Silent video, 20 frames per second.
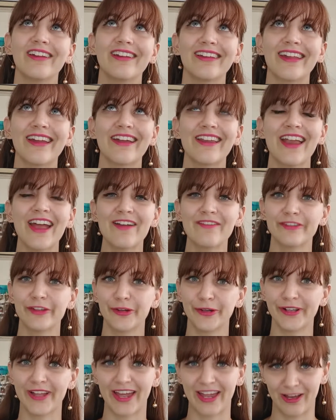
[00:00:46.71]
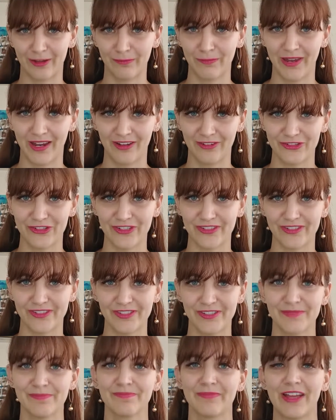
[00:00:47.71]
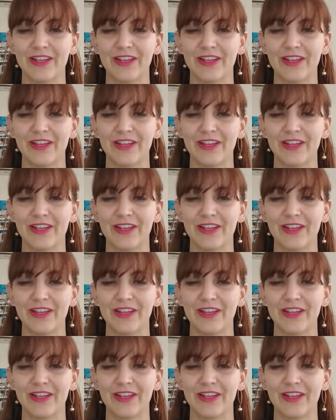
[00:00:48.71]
it can have little outpouches,